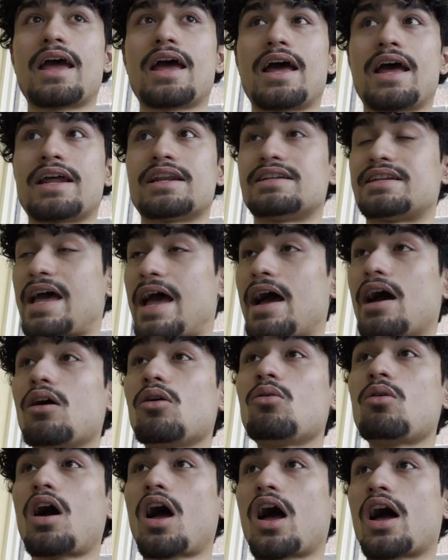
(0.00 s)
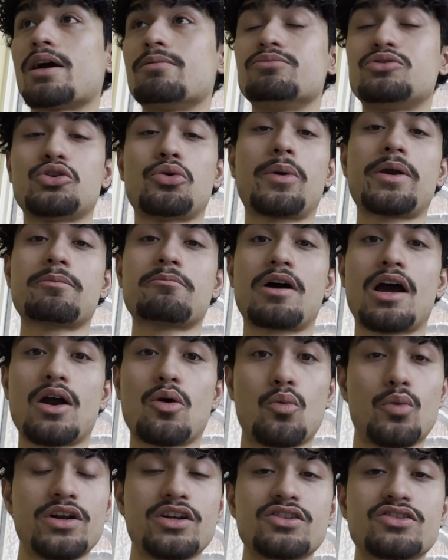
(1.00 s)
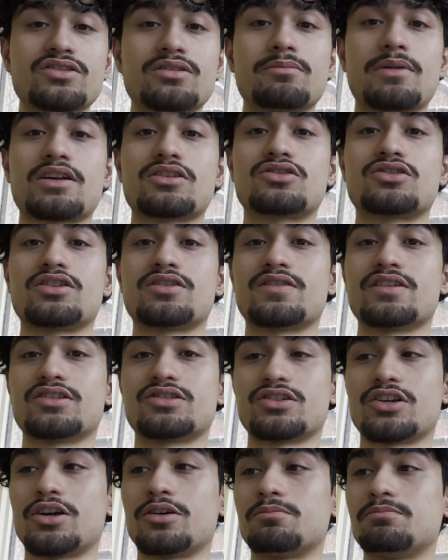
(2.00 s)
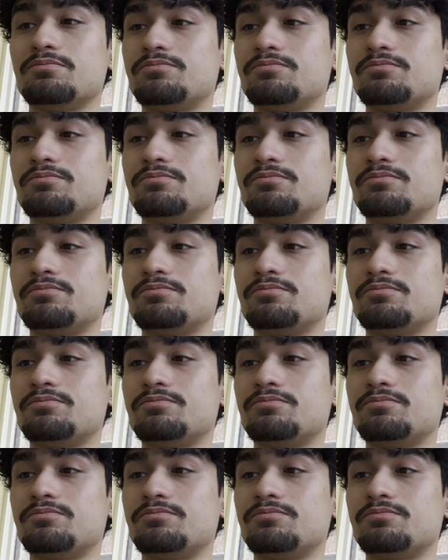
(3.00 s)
and now I'm doing my winter semester this year.